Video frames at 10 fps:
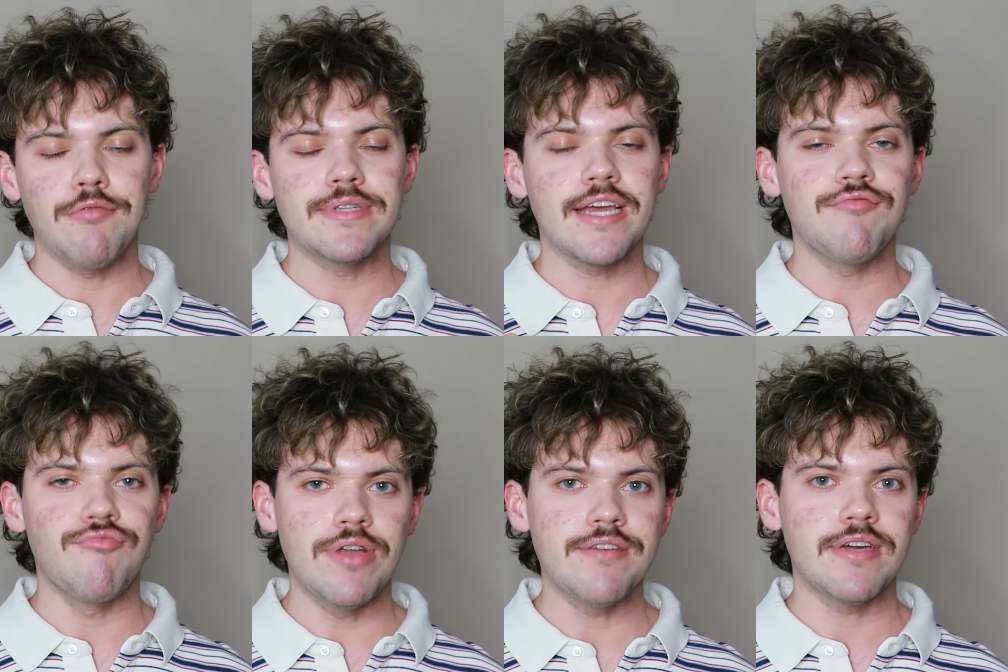It was a
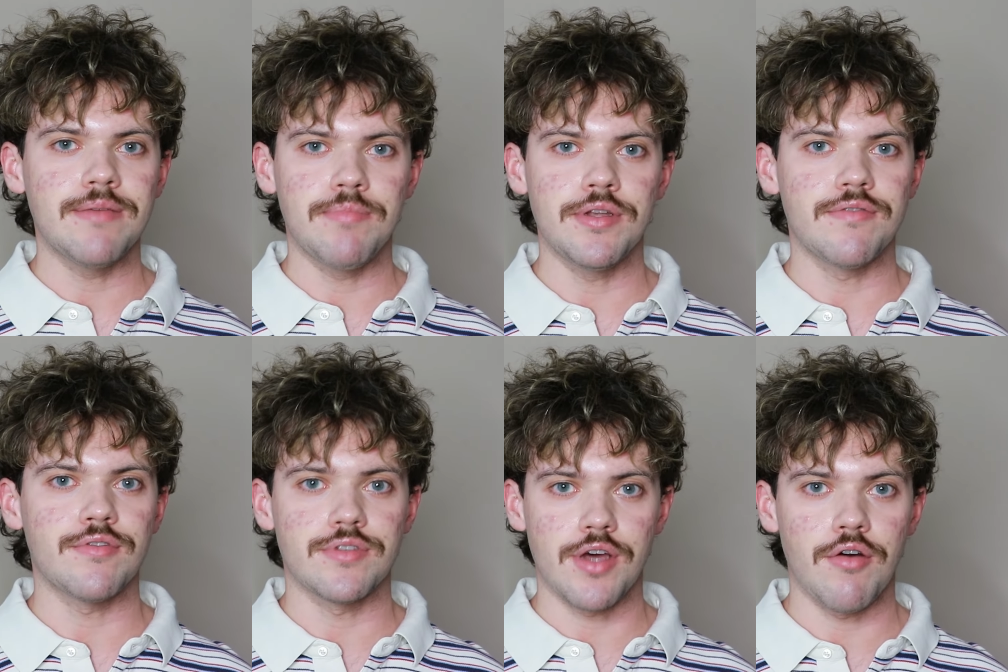really
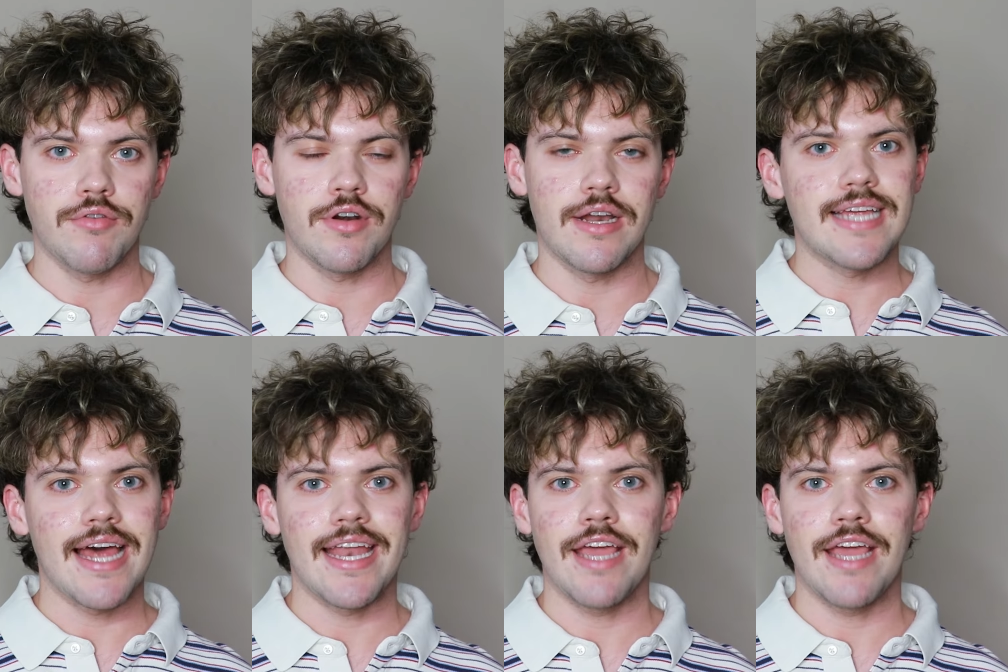beautiful toner. This had